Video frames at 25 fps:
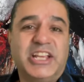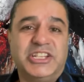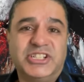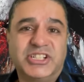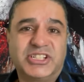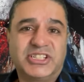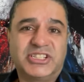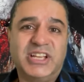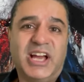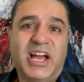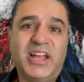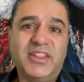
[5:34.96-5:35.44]
you're
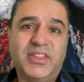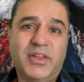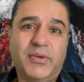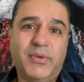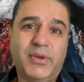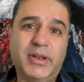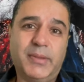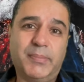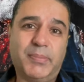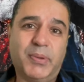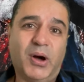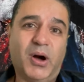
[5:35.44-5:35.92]
sat there in the
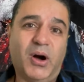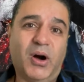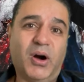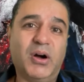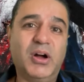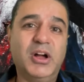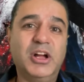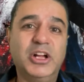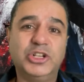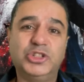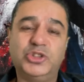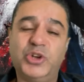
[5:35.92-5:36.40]
bar
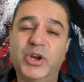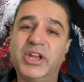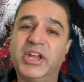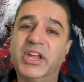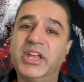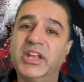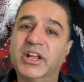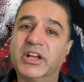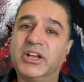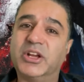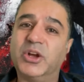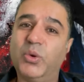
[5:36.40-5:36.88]
drinking
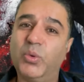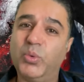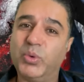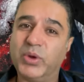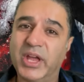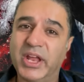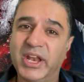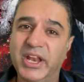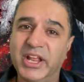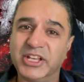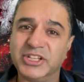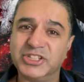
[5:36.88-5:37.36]
a cool
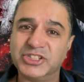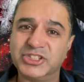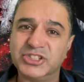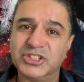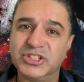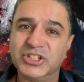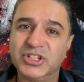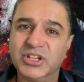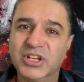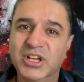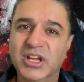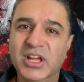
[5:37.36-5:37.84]
Guinness.
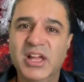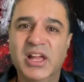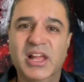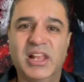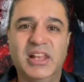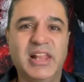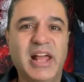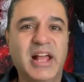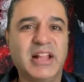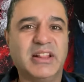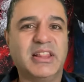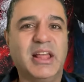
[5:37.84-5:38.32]

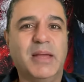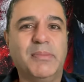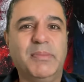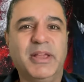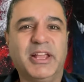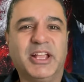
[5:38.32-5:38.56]
Let There Be